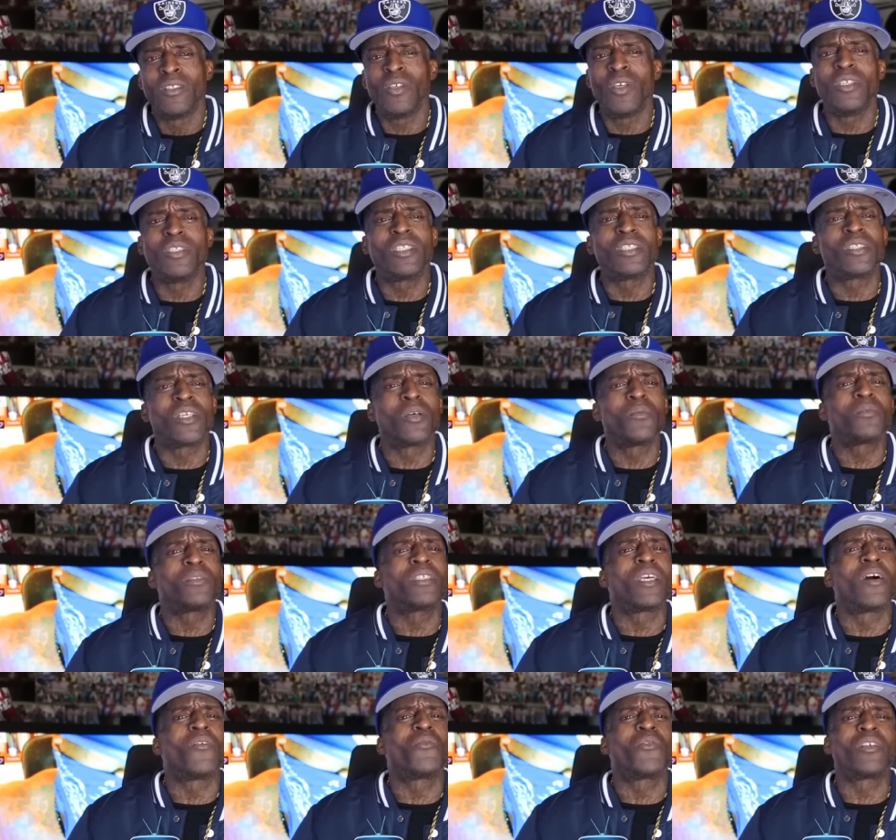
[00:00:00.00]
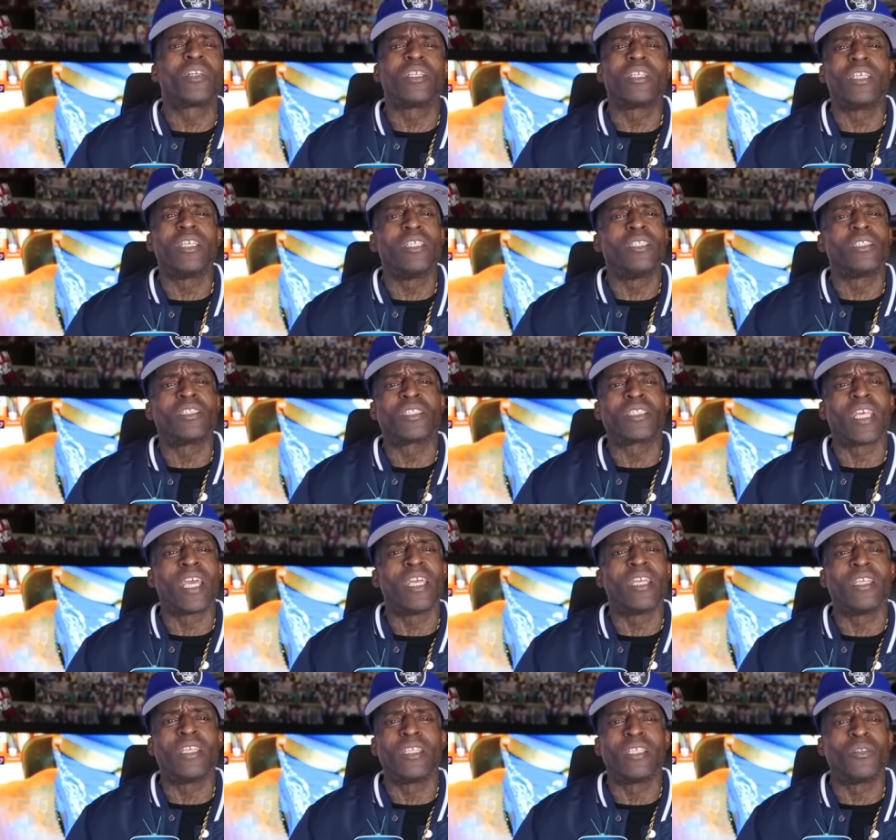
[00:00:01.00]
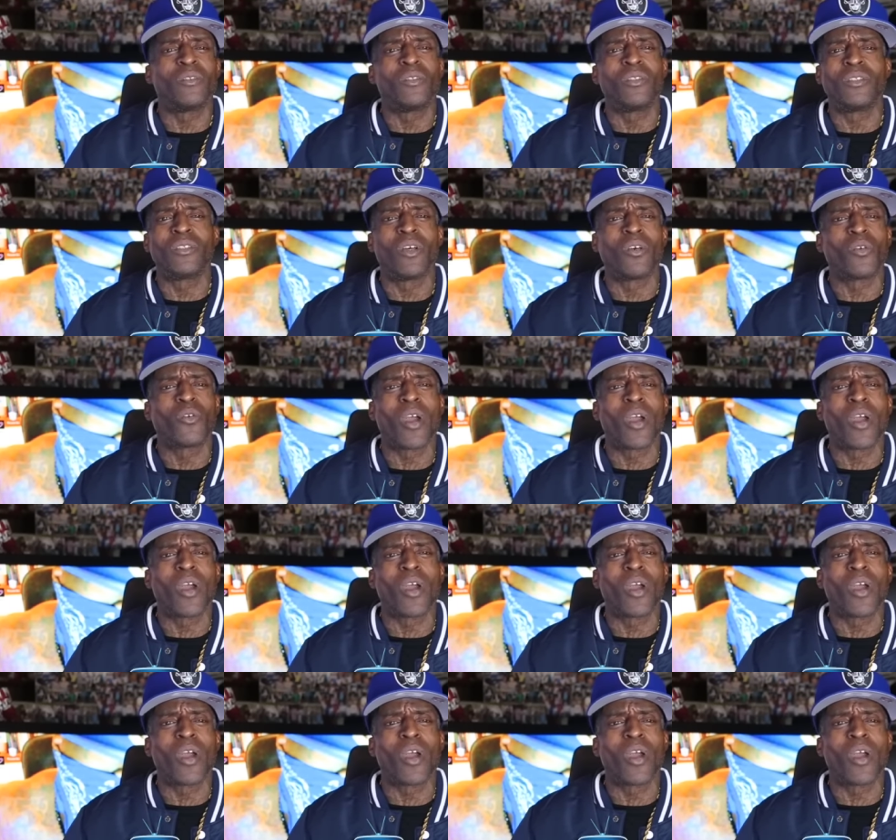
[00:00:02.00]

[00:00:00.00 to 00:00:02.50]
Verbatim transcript: You ain't just up and say, I'm finna leave the state, you